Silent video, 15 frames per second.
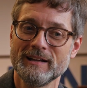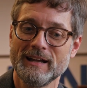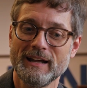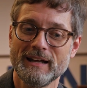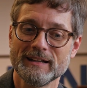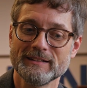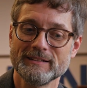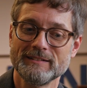
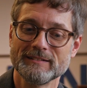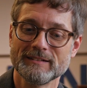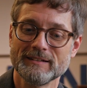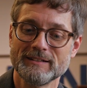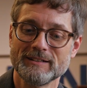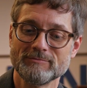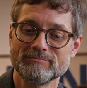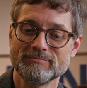And
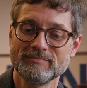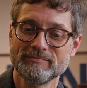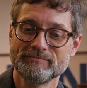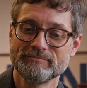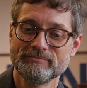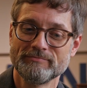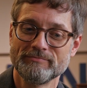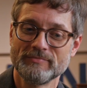
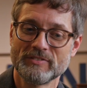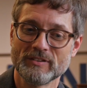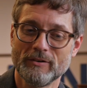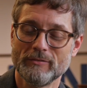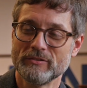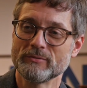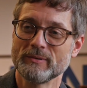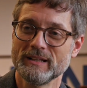so
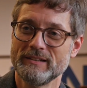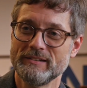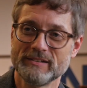it was really